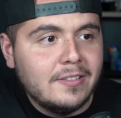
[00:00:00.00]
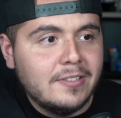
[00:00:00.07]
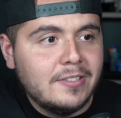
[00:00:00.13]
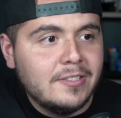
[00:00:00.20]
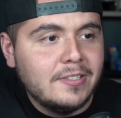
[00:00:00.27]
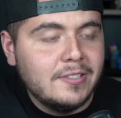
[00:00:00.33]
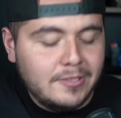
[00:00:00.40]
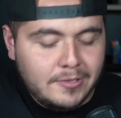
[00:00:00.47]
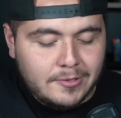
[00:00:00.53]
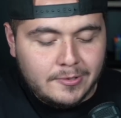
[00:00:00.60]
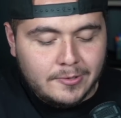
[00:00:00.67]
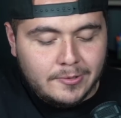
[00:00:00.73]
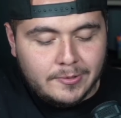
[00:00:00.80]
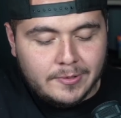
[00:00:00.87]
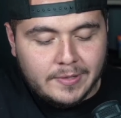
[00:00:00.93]

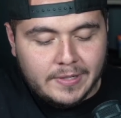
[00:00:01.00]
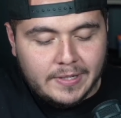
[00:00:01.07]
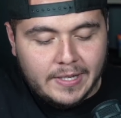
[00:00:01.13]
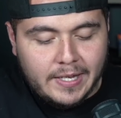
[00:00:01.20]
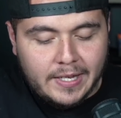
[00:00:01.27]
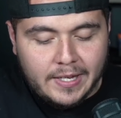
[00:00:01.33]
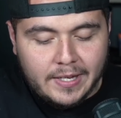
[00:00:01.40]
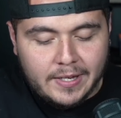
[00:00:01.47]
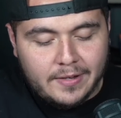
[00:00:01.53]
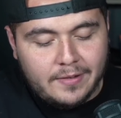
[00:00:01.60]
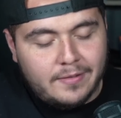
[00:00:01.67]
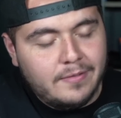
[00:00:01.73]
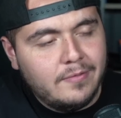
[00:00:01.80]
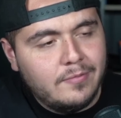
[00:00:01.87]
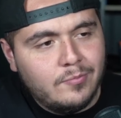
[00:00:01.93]
to get
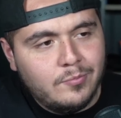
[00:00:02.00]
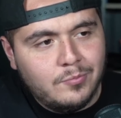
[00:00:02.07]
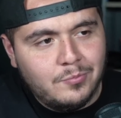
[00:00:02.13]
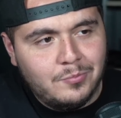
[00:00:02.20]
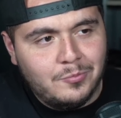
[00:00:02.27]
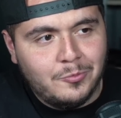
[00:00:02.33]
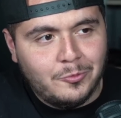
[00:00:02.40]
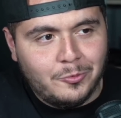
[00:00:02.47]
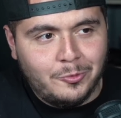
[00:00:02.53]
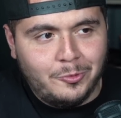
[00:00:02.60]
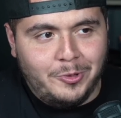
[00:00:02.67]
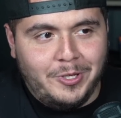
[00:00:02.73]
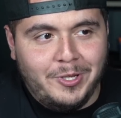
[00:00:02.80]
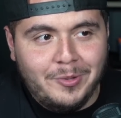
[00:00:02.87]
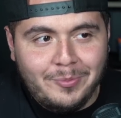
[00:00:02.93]

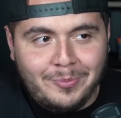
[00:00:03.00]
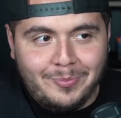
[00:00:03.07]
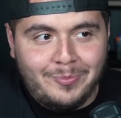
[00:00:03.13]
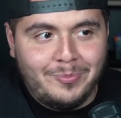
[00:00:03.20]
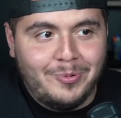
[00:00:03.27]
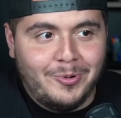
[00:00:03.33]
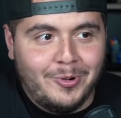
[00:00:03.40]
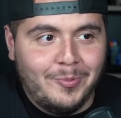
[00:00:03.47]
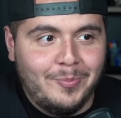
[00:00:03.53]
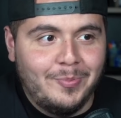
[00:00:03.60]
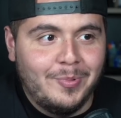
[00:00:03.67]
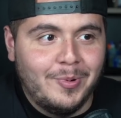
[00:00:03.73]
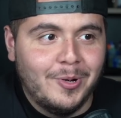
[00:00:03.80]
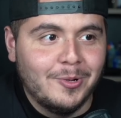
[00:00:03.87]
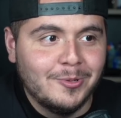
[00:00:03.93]

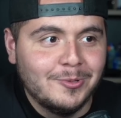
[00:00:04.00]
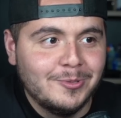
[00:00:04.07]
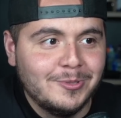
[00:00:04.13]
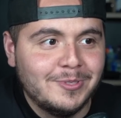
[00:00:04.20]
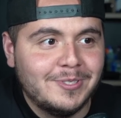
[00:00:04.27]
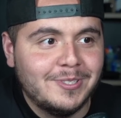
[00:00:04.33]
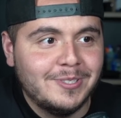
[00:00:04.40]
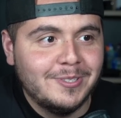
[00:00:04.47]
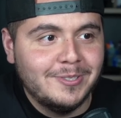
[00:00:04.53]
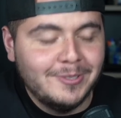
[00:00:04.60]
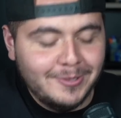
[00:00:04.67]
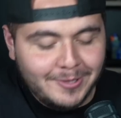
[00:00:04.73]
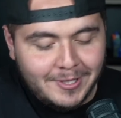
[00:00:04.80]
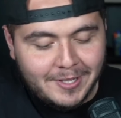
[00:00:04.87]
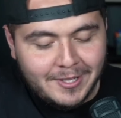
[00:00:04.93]
reproposed
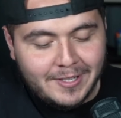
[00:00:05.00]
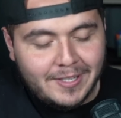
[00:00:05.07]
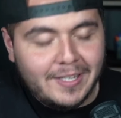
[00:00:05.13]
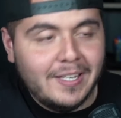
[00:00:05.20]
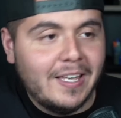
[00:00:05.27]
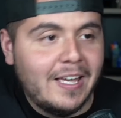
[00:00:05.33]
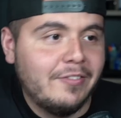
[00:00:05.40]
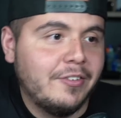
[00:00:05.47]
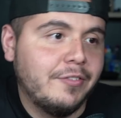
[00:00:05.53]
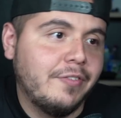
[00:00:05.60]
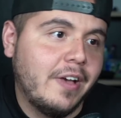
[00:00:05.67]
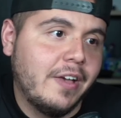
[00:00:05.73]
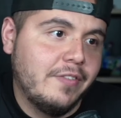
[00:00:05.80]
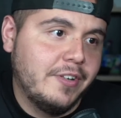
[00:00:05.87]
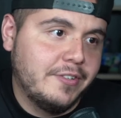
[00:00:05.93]
to after
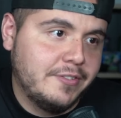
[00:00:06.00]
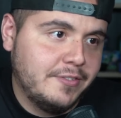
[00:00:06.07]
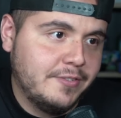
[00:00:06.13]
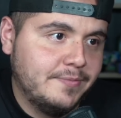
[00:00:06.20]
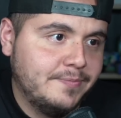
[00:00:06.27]
5 years?